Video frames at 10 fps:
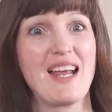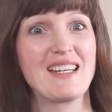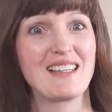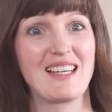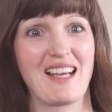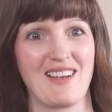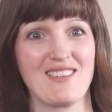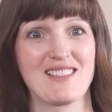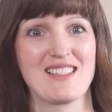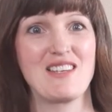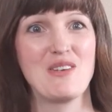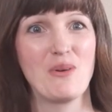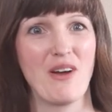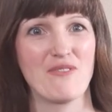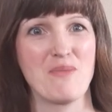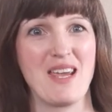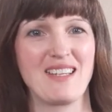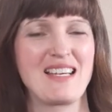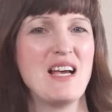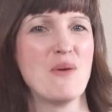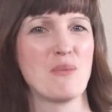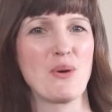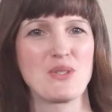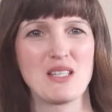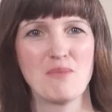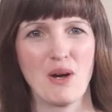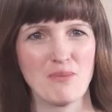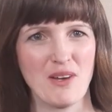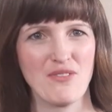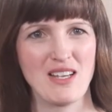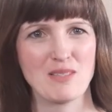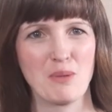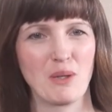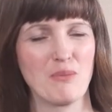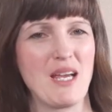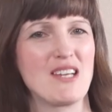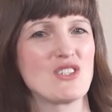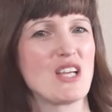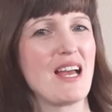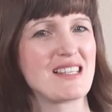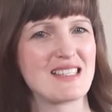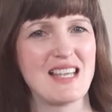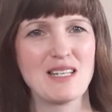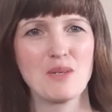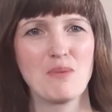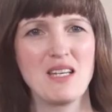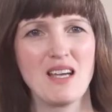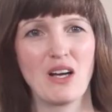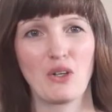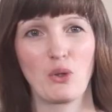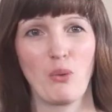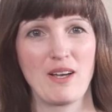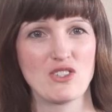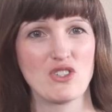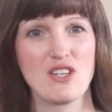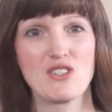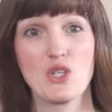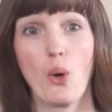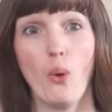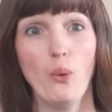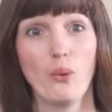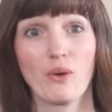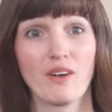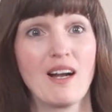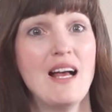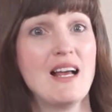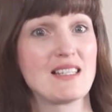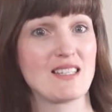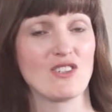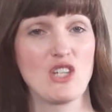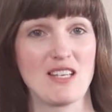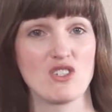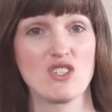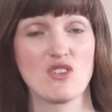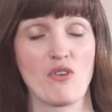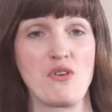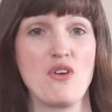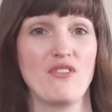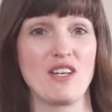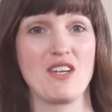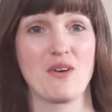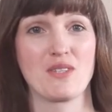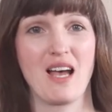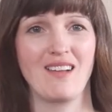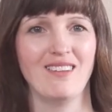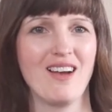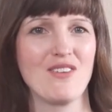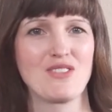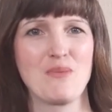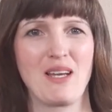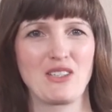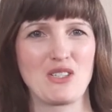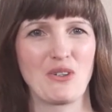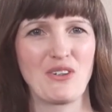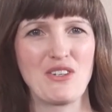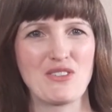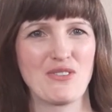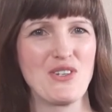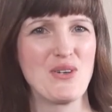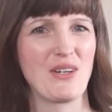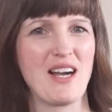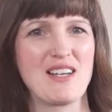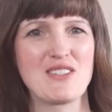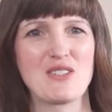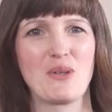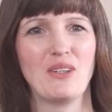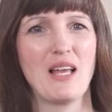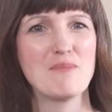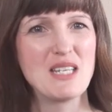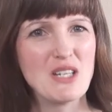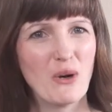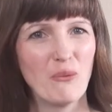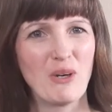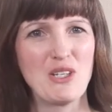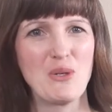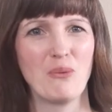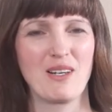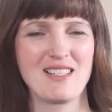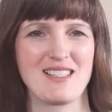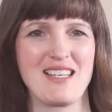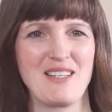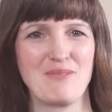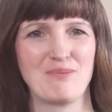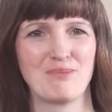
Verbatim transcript: anything else that you have made. Post them on my Facebook page. Send me questions or suggestions for new videos. I love to make tutorials for you guys, so let me know what you want to see.